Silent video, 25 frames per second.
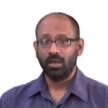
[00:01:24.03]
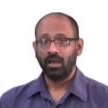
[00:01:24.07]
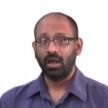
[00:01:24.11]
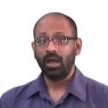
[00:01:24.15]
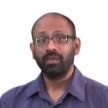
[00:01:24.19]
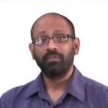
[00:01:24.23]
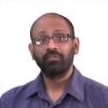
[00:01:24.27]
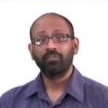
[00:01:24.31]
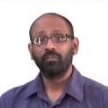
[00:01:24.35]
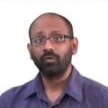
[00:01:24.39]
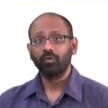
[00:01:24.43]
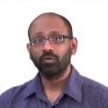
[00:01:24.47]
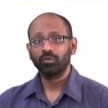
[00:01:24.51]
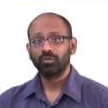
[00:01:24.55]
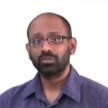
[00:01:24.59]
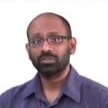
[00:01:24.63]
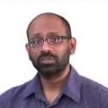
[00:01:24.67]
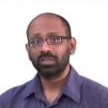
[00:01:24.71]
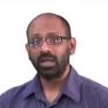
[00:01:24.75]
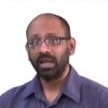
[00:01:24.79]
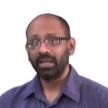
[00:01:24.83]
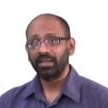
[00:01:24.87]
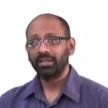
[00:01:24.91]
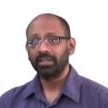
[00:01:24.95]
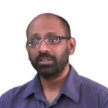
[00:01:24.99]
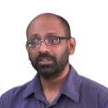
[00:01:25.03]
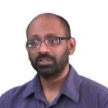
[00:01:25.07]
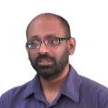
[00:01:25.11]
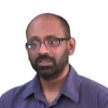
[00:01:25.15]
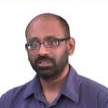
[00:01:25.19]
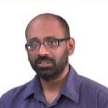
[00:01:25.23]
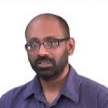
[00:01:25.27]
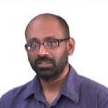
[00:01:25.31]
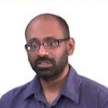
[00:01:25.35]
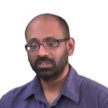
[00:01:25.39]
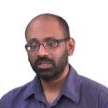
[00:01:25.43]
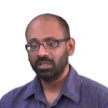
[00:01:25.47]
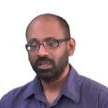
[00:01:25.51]
iPhones,
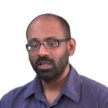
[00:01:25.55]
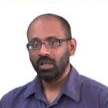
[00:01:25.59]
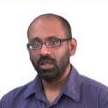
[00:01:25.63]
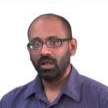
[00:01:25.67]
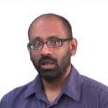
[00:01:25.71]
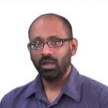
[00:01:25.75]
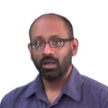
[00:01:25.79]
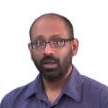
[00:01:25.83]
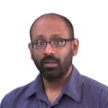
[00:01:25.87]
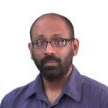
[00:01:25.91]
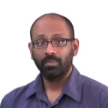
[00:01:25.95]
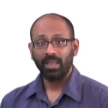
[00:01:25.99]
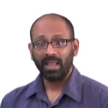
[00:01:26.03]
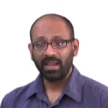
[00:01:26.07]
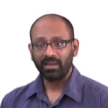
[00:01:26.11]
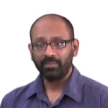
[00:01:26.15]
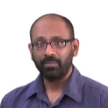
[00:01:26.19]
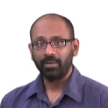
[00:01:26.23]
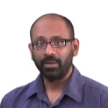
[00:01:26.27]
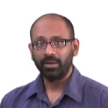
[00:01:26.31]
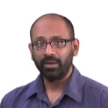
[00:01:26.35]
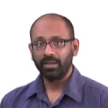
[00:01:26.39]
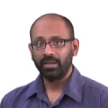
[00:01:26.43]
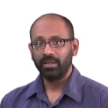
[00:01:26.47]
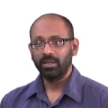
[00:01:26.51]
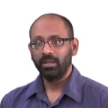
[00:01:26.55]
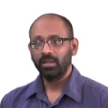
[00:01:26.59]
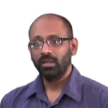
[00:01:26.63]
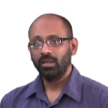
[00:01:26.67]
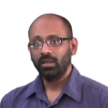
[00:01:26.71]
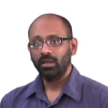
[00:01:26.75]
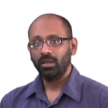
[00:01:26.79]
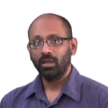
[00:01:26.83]
iTouches, uh, BlackBerry,